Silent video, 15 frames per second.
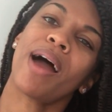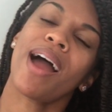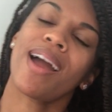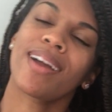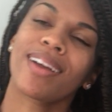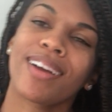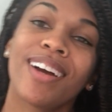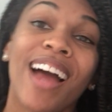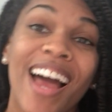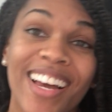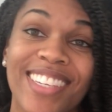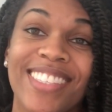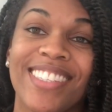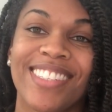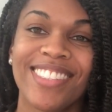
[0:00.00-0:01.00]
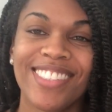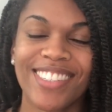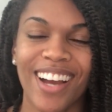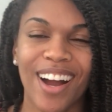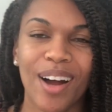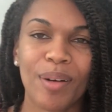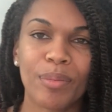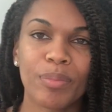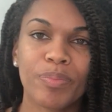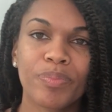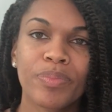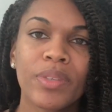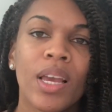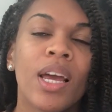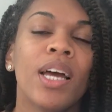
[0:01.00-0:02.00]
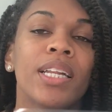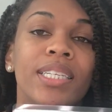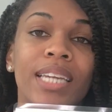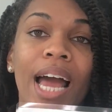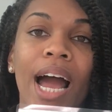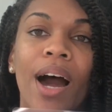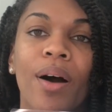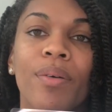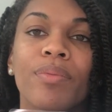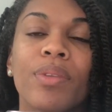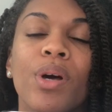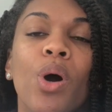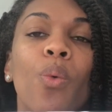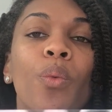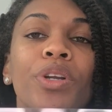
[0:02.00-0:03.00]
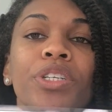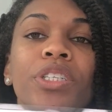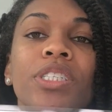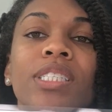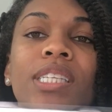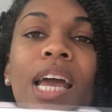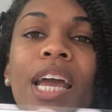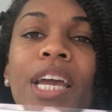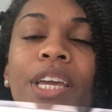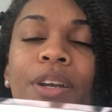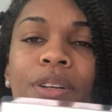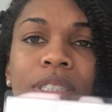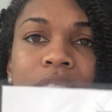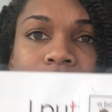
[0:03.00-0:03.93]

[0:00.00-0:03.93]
back. Excellent job. Now, when you're saying your